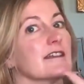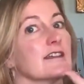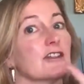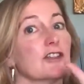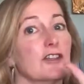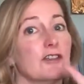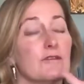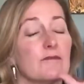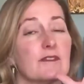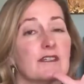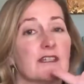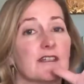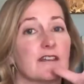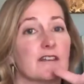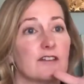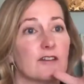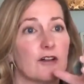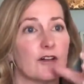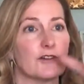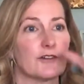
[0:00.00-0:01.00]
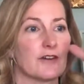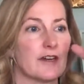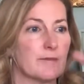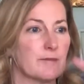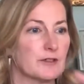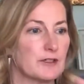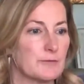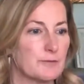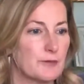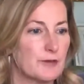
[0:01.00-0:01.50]
you as an adult are
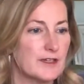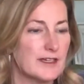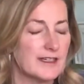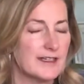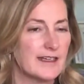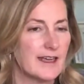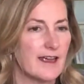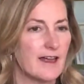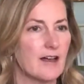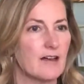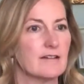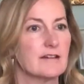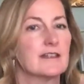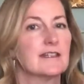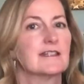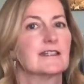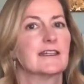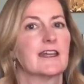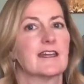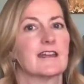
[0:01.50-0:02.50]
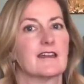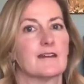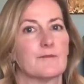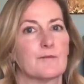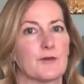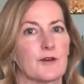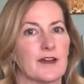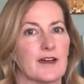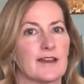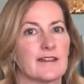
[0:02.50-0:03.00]
able to put it down, take a
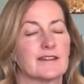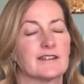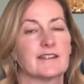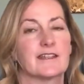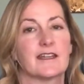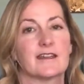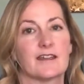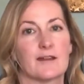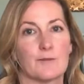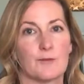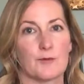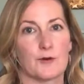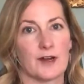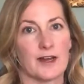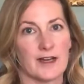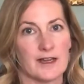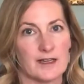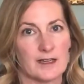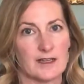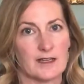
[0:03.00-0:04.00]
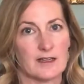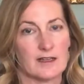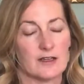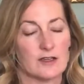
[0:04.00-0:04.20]
breath, take a break.